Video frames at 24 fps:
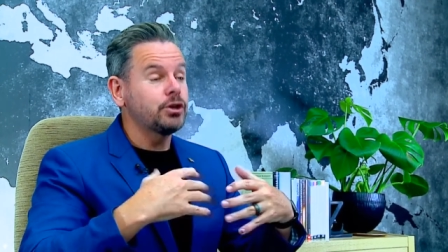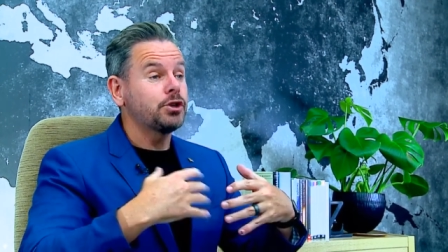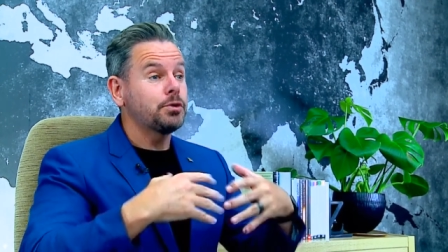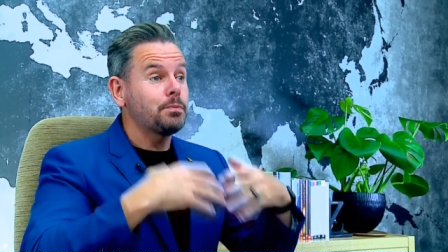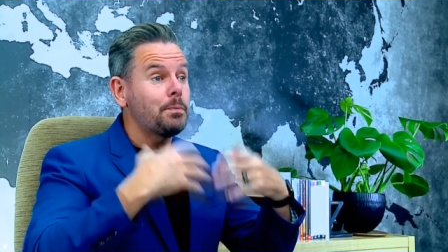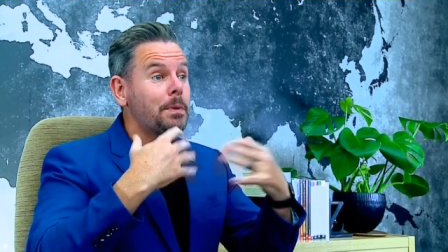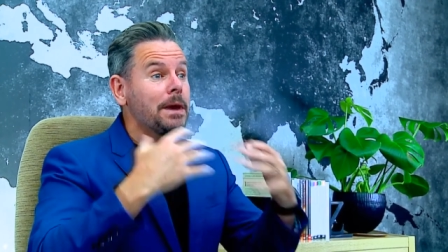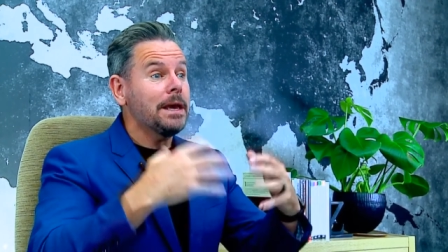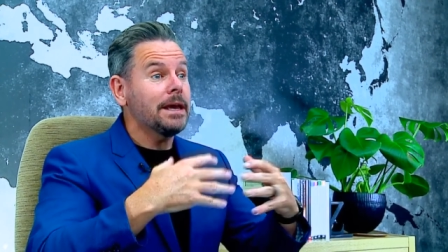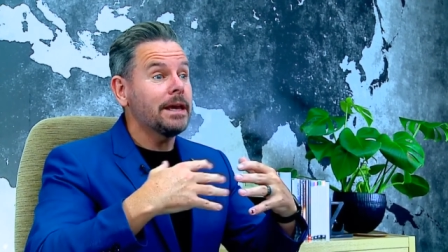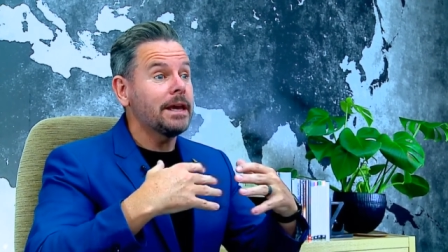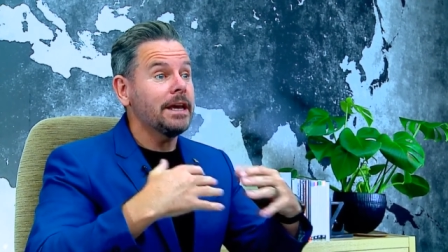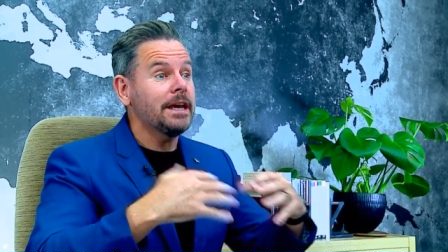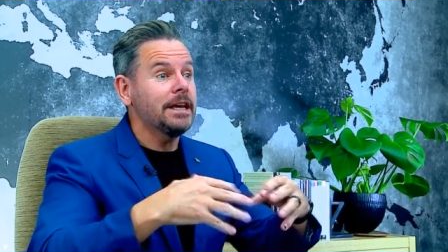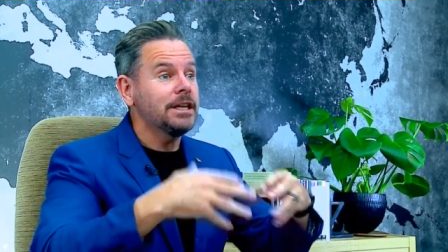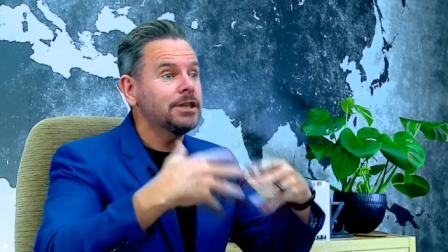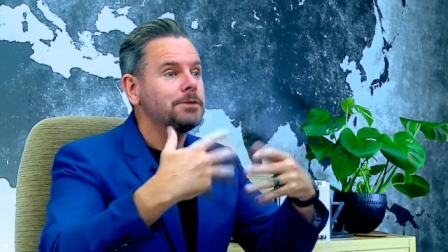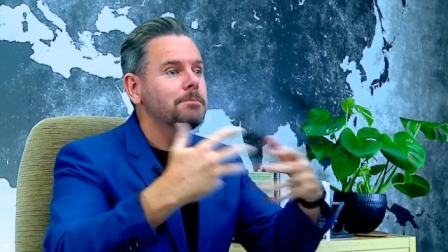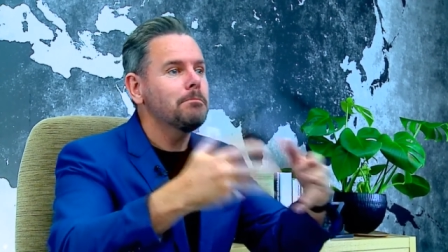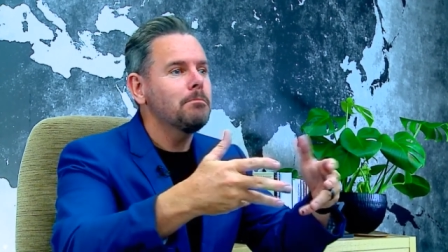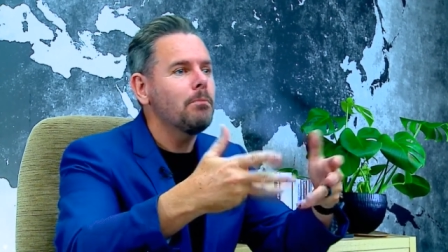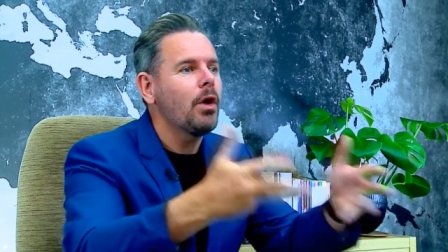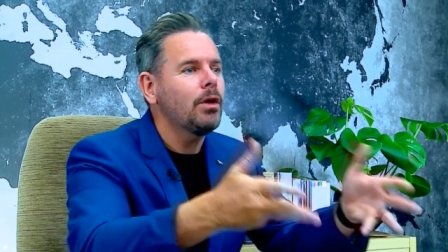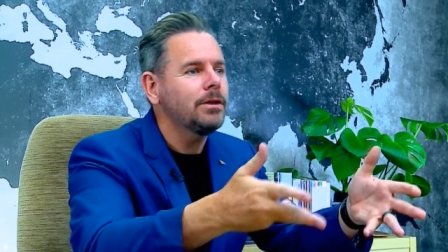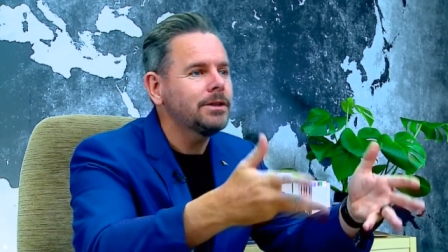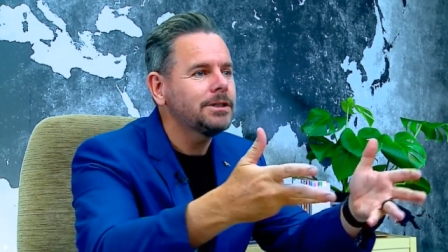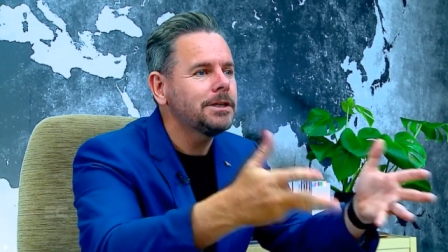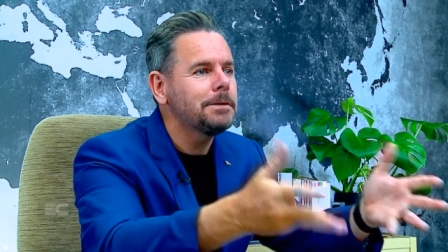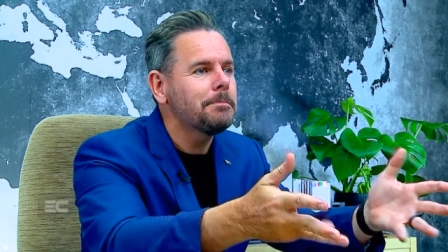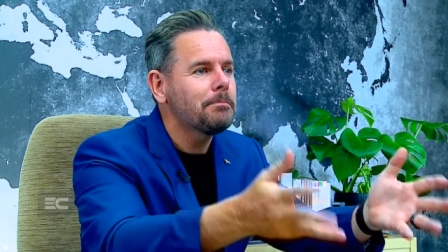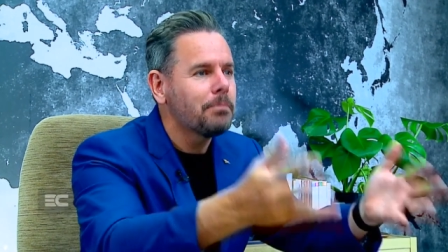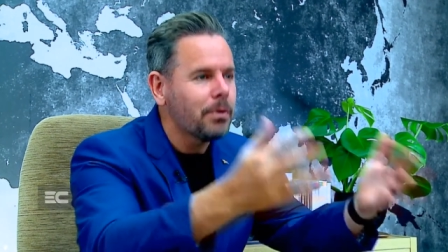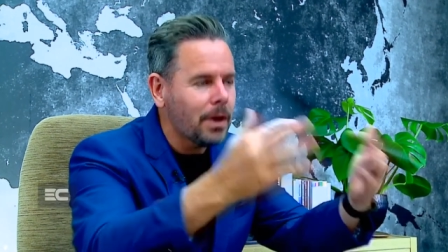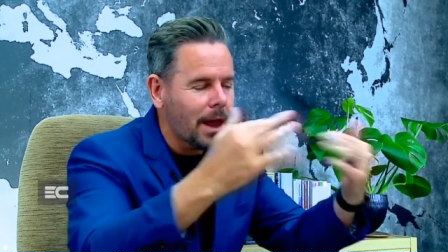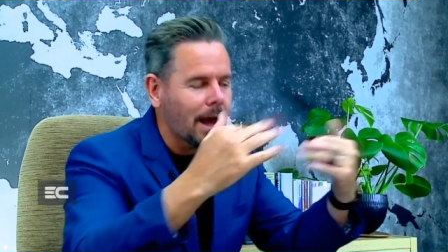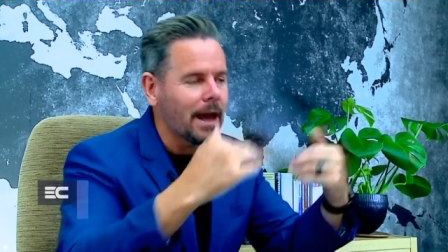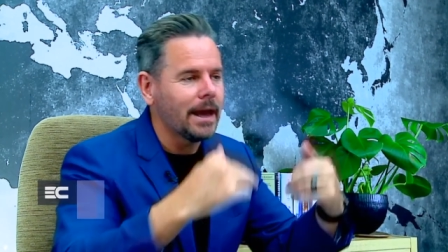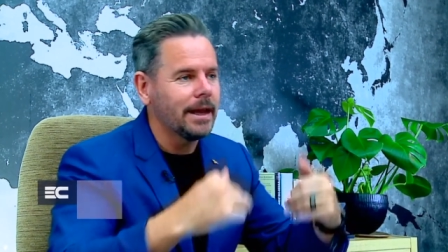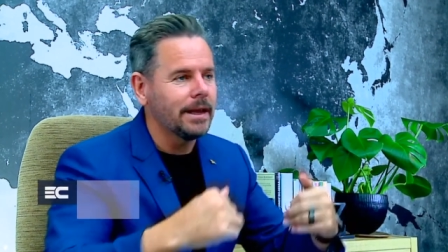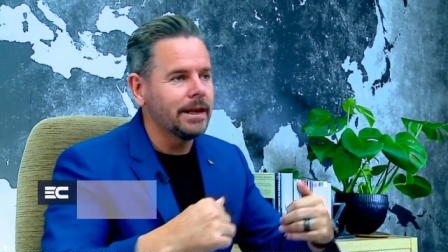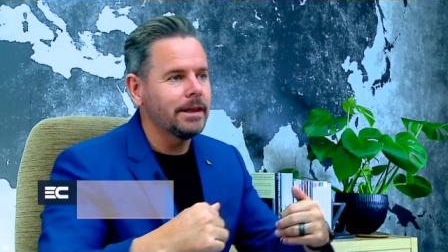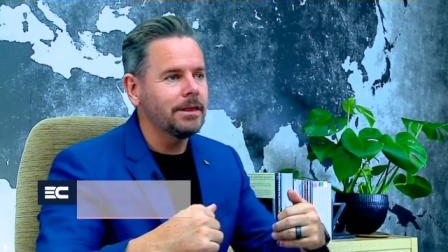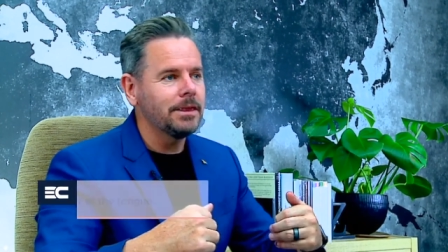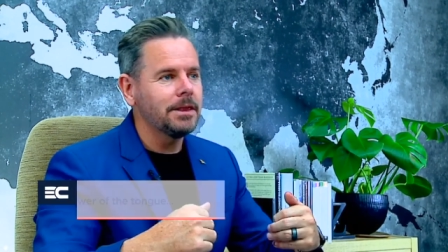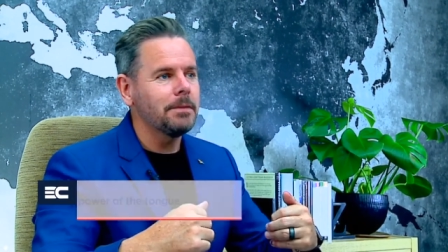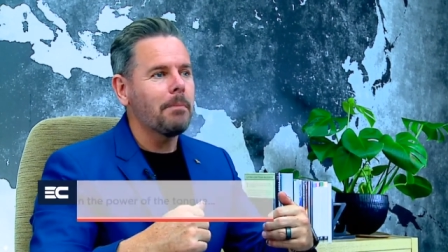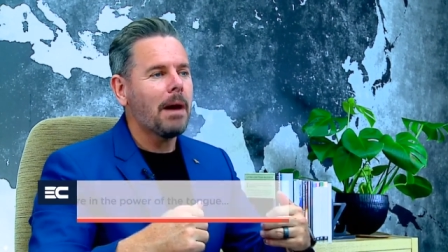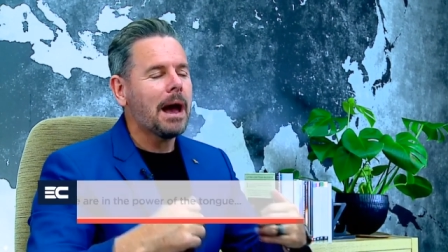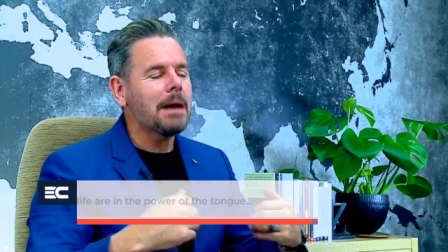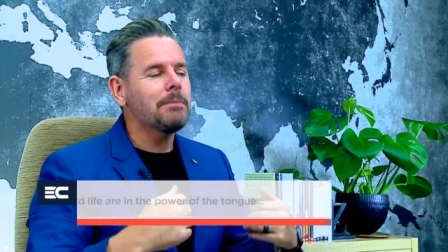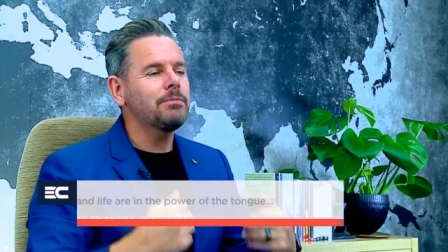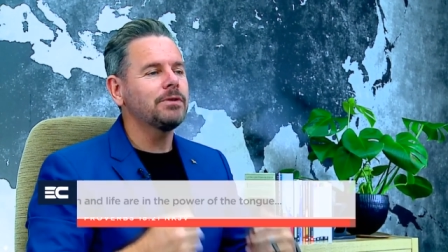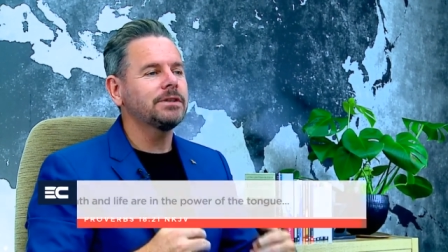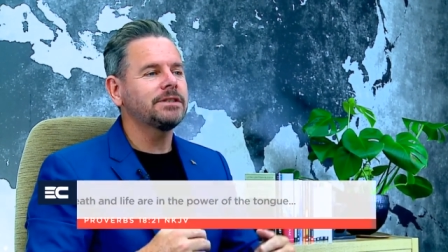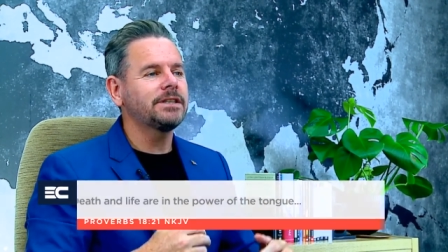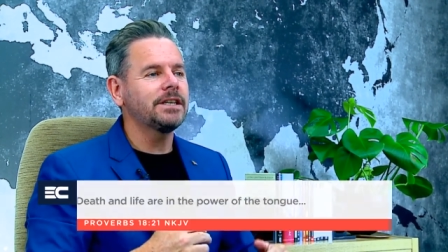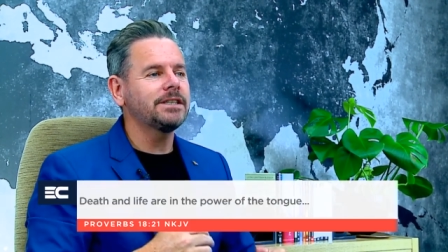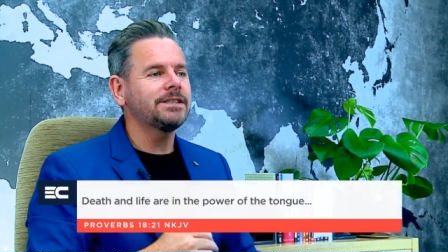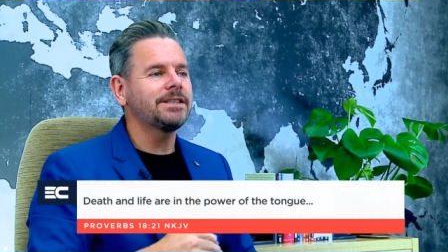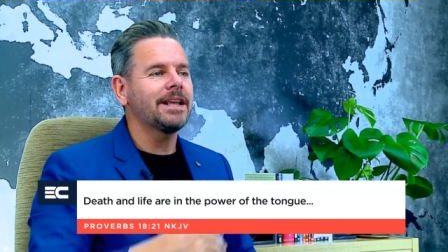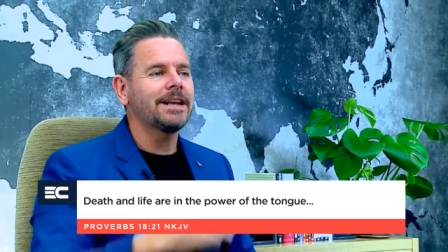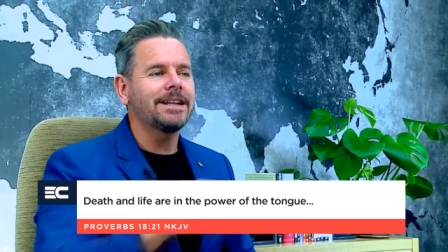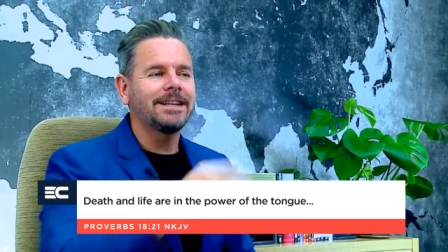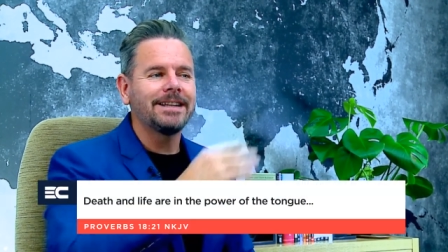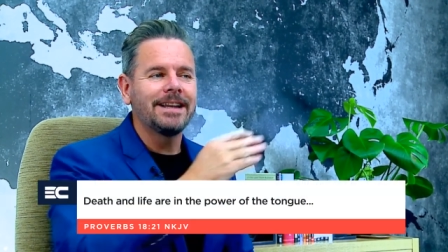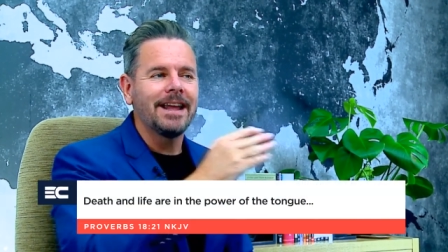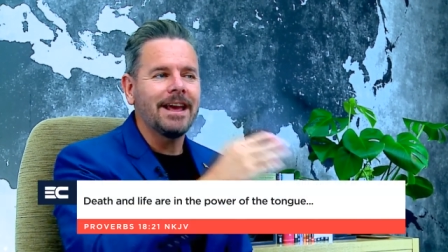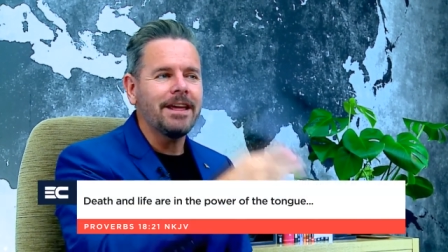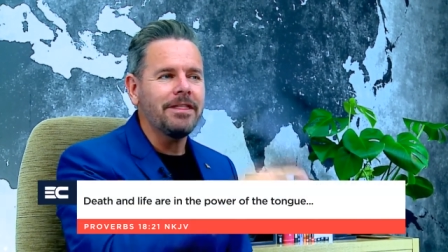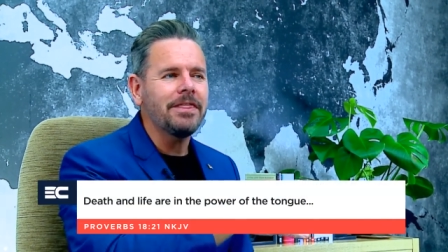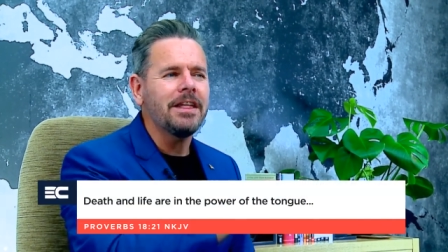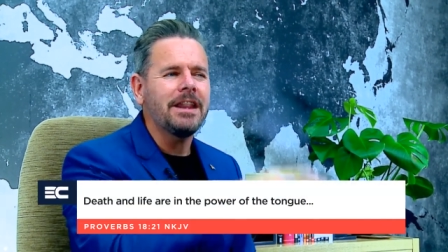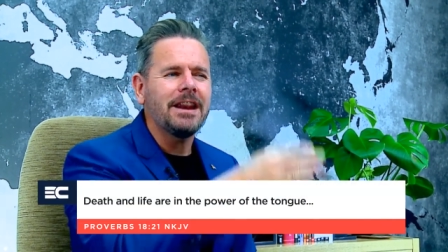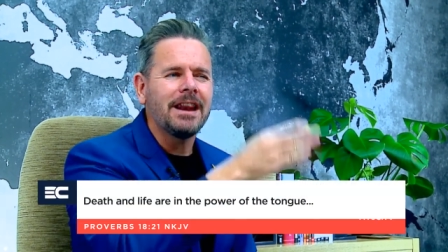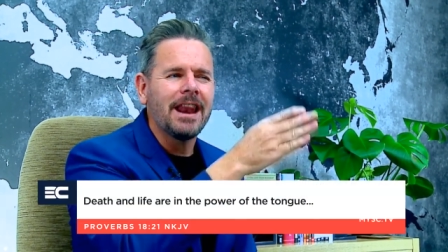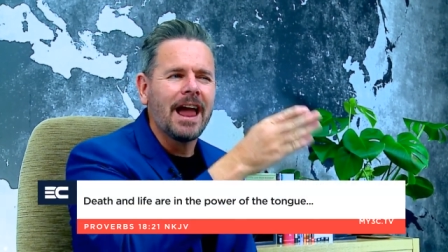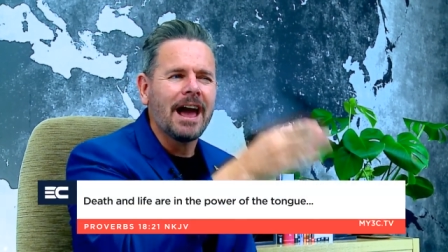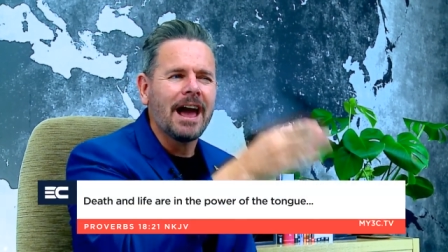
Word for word: speak is multiplied. And the Bible says that death and